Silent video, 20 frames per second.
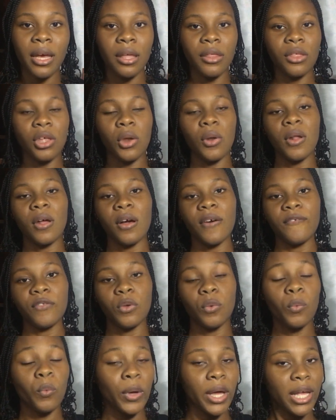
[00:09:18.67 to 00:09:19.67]
then you have
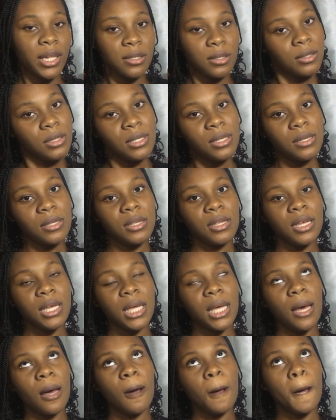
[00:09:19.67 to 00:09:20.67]
to wait until
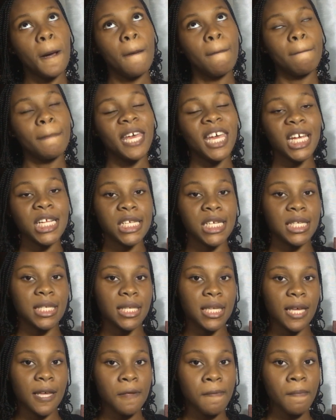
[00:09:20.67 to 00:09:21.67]
the
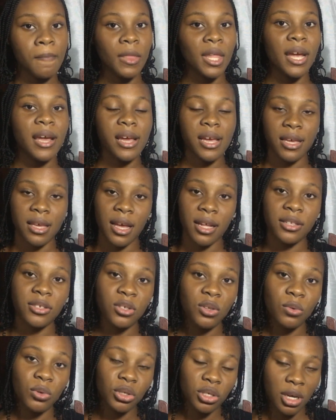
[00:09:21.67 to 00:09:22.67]
agency
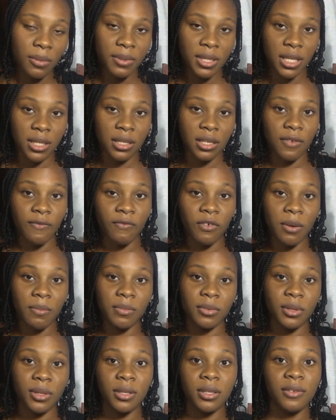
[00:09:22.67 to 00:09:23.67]
gets new jobs listing from
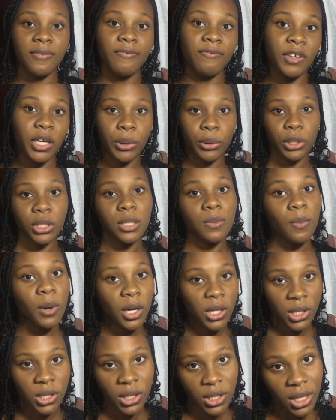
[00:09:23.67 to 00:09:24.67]
various
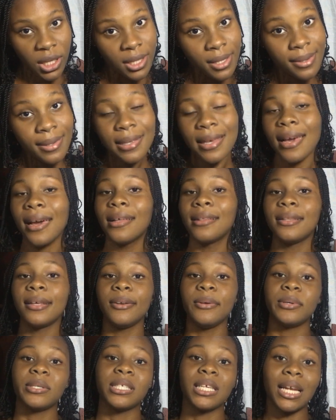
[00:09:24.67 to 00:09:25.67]
sponsors, and
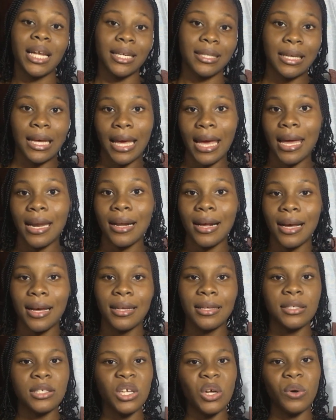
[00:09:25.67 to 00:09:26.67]
then you select again.
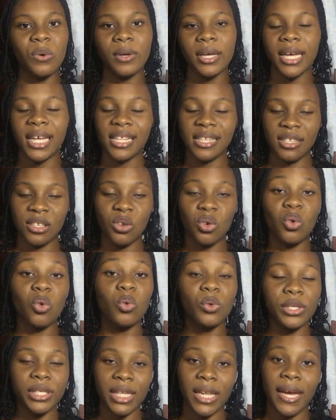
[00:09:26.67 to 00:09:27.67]
So it
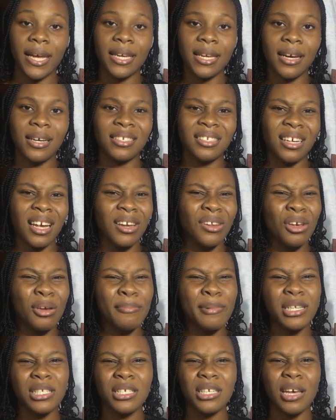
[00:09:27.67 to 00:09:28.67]
goes like that. Can you
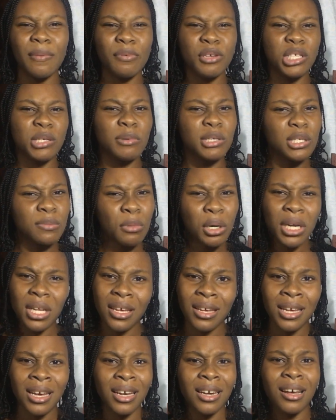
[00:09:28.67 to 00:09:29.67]
imagine you pay so much
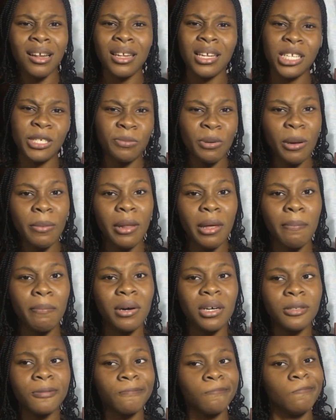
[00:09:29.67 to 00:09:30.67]
money and all this problem?
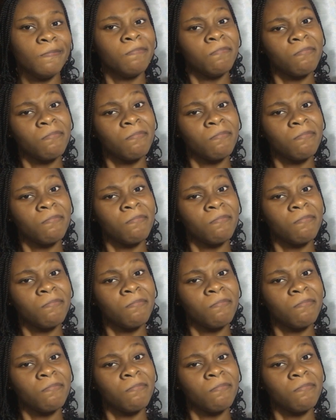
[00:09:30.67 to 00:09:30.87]
But